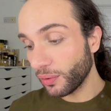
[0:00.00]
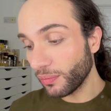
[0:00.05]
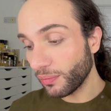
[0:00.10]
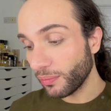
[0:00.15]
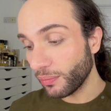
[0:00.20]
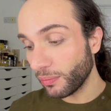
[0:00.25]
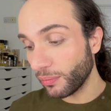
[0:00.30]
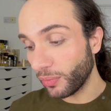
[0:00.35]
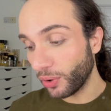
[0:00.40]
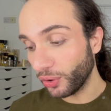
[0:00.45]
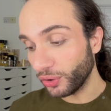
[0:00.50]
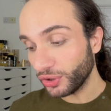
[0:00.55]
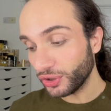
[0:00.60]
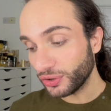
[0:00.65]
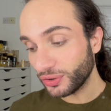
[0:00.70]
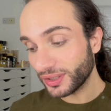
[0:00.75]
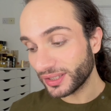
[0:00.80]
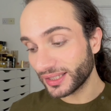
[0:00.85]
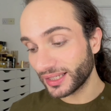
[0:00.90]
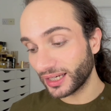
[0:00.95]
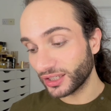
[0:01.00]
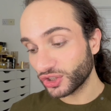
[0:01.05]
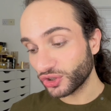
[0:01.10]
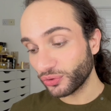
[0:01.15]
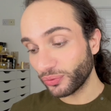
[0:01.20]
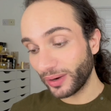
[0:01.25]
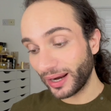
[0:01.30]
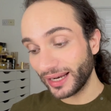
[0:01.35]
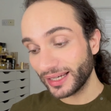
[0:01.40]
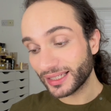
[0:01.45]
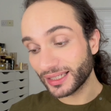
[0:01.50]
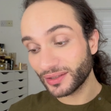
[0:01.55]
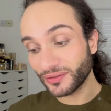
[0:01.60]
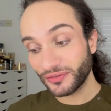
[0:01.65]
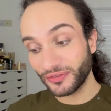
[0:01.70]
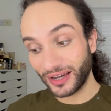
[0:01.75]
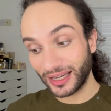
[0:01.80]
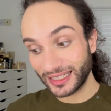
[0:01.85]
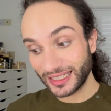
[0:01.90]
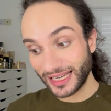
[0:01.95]
monounsaturated
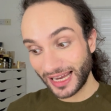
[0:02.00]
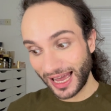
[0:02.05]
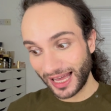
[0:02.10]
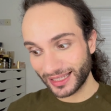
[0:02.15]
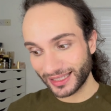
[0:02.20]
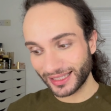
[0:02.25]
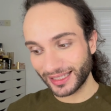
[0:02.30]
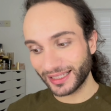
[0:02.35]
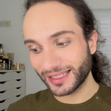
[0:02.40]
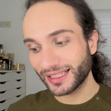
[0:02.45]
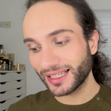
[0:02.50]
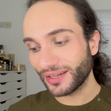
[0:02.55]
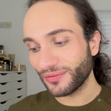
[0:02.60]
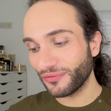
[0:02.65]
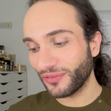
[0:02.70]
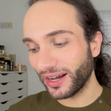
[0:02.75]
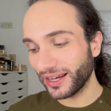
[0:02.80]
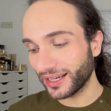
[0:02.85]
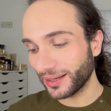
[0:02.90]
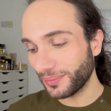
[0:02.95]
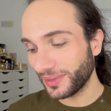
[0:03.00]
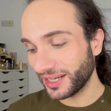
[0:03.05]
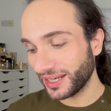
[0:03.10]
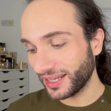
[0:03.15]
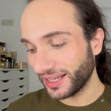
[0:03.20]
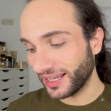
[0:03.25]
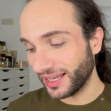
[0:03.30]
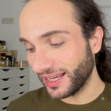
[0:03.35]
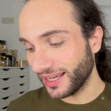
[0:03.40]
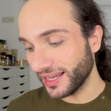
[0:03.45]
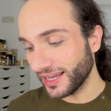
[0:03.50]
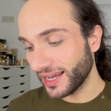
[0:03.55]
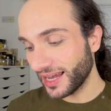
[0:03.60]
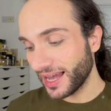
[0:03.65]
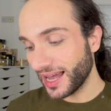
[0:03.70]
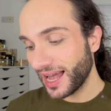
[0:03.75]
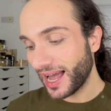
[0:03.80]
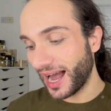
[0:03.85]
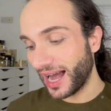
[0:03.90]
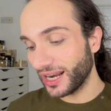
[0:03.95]
fatty acids and vitamin E,
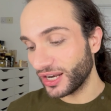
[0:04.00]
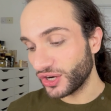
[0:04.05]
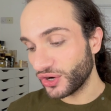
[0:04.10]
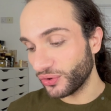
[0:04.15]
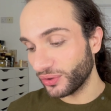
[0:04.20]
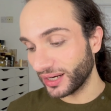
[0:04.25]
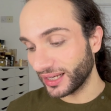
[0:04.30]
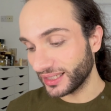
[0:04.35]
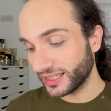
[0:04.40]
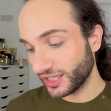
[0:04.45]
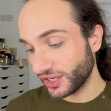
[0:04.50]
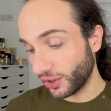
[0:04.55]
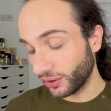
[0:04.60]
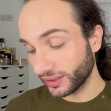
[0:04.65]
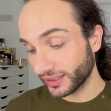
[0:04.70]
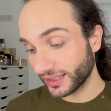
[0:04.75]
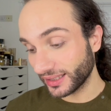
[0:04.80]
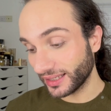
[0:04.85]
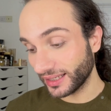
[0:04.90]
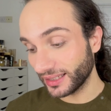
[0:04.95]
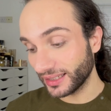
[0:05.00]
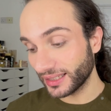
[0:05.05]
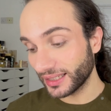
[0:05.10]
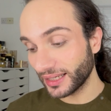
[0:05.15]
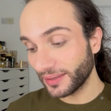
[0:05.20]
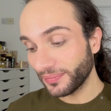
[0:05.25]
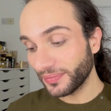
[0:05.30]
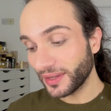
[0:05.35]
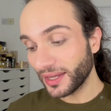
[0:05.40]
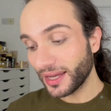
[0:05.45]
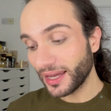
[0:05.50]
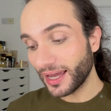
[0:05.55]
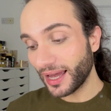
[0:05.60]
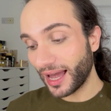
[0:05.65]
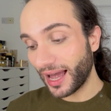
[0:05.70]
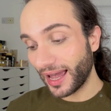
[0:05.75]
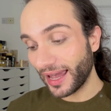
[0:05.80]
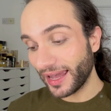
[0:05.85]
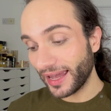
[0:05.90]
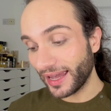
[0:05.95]
a non-antioxidant.
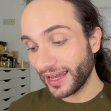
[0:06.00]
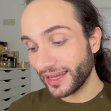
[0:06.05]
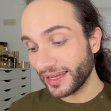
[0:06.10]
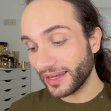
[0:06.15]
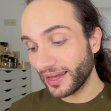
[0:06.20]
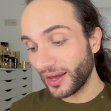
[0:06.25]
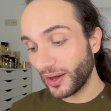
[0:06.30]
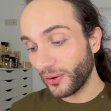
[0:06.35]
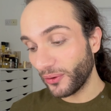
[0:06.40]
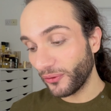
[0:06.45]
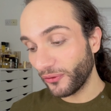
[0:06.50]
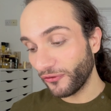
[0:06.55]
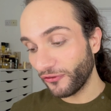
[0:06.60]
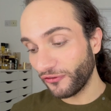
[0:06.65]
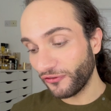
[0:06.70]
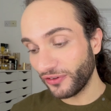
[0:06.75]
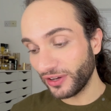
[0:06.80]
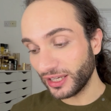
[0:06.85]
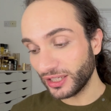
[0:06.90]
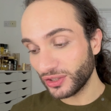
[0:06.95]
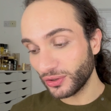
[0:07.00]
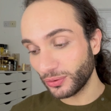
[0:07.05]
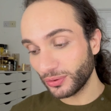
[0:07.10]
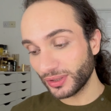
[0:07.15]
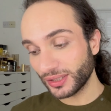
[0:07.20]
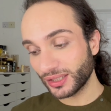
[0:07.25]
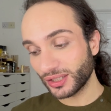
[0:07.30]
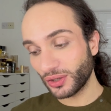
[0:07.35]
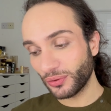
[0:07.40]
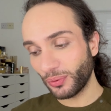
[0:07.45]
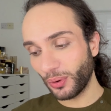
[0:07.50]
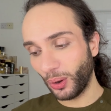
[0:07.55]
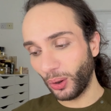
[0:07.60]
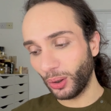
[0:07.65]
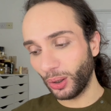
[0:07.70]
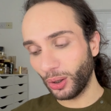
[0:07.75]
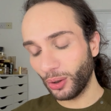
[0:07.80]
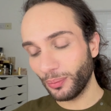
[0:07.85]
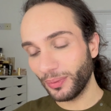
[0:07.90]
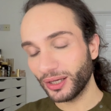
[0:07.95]
A
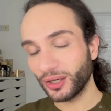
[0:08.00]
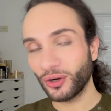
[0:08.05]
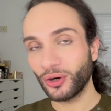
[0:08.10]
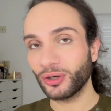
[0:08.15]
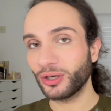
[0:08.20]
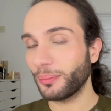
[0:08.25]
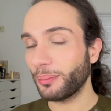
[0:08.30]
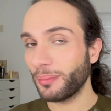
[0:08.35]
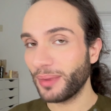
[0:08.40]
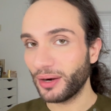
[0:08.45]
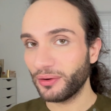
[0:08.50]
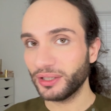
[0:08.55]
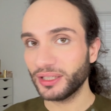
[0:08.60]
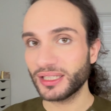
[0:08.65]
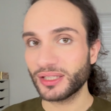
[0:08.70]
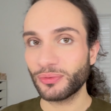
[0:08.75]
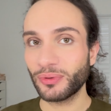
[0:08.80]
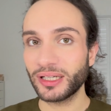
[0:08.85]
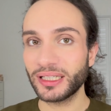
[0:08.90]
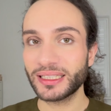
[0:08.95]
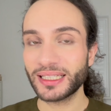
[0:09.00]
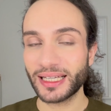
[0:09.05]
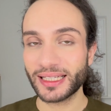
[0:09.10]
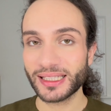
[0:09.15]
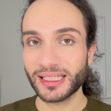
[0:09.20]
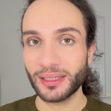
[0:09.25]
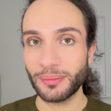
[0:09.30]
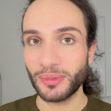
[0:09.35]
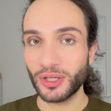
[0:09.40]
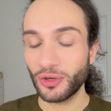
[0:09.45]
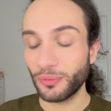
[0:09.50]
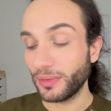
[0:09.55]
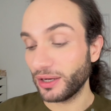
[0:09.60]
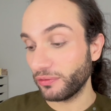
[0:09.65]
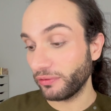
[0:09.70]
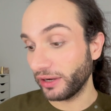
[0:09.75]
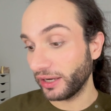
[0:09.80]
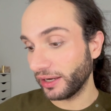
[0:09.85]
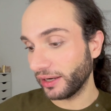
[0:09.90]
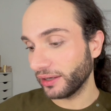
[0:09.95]
phytosterol, oh my god, Merit is really testing me on my
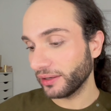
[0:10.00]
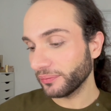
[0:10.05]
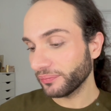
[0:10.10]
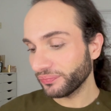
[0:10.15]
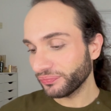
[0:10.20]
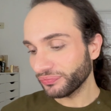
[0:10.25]
reading